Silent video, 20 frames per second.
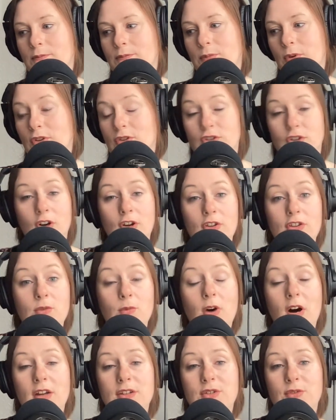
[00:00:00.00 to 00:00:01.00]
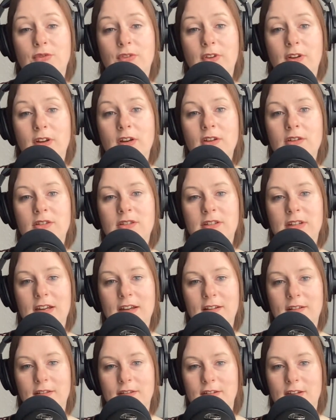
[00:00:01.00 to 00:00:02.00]
put the toe in the water first,
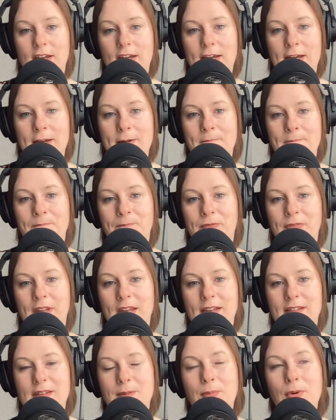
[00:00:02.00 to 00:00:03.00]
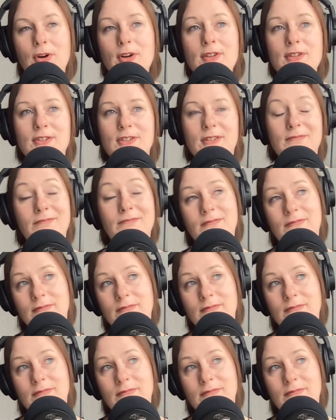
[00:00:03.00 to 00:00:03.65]
and I suppose